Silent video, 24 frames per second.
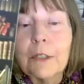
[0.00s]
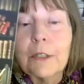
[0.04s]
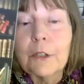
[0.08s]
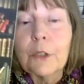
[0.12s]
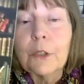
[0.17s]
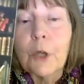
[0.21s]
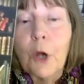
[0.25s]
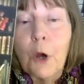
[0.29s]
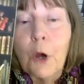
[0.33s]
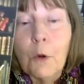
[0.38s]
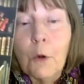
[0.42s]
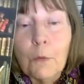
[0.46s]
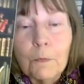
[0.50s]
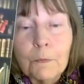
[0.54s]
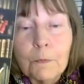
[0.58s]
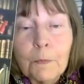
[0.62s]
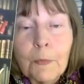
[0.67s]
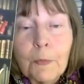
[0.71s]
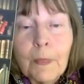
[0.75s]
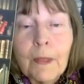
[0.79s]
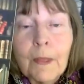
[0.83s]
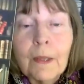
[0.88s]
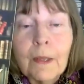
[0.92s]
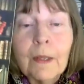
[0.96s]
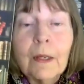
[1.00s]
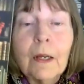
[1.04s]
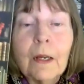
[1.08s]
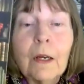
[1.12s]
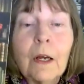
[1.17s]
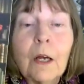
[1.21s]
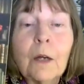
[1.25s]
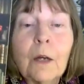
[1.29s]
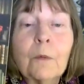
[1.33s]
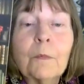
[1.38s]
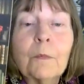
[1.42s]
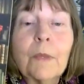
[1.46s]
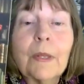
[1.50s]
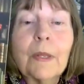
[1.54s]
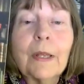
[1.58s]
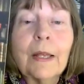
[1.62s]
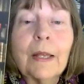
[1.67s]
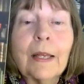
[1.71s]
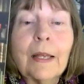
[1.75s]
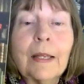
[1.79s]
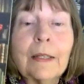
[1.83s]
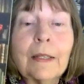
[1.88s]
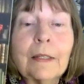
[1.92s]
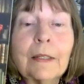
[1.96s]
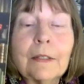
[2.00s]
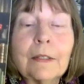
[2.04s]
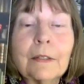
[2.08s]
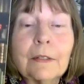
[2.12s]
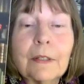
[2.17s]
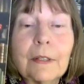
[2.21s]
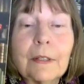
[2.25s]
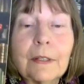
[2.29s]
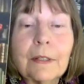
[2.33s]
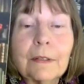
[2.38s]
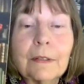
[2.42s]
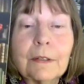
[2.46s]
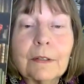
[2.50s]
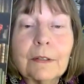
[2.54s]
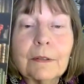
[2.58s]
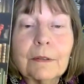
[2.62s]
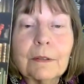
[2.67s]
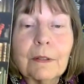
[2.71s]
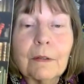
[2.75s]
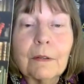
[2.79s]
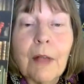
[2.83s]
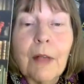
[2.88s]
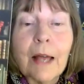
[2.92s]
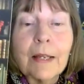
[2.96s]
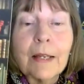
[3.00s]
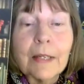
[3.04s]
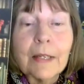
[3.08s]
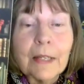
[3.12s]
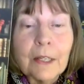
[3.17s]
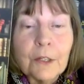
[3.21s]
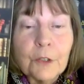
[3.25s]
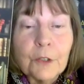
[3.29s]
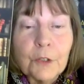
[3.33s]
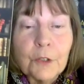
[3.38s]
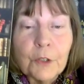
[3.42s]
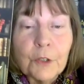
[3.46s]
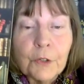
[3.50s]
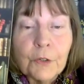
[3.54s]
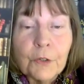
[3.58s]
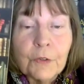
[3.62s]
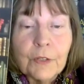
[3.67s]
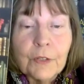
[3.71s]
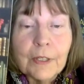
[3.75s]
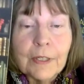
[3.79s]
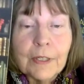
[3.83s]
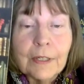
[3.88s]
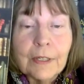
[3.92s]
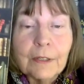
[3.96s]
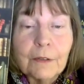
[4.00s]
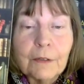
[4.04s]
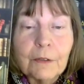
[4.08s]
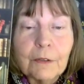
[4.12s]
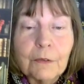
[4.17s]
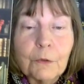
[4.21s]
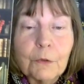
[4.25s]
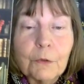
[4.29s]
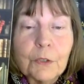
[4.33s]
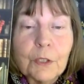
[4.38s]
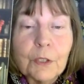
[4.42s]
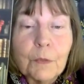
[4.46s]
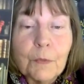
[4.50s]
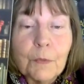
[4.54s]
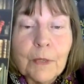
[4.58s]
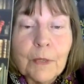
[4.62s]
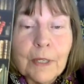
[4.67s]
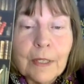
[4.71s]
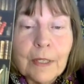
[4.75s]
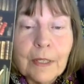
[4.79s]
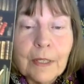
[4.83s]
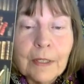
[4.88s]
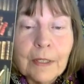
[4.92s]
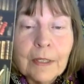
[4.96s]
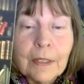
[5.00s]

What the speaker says: way to go. And it's a lot easier than it used to be.